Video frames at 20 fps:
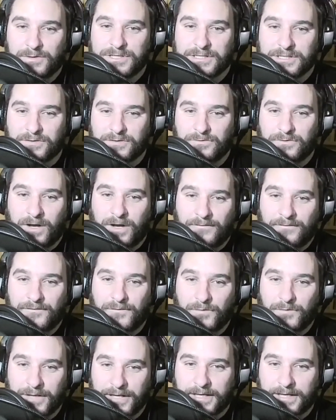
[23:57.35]
It was just a
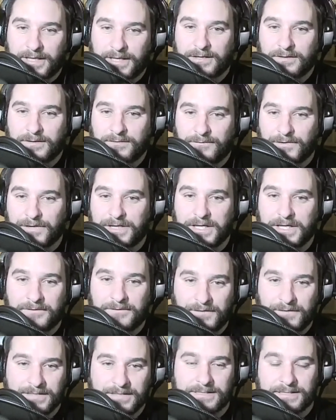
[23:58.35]
rough week for
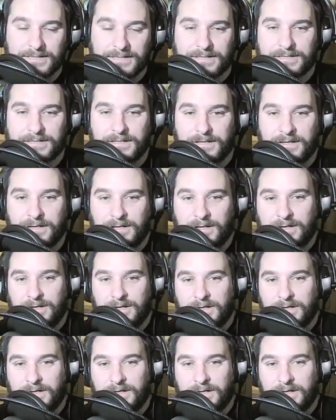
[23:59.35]
defenses.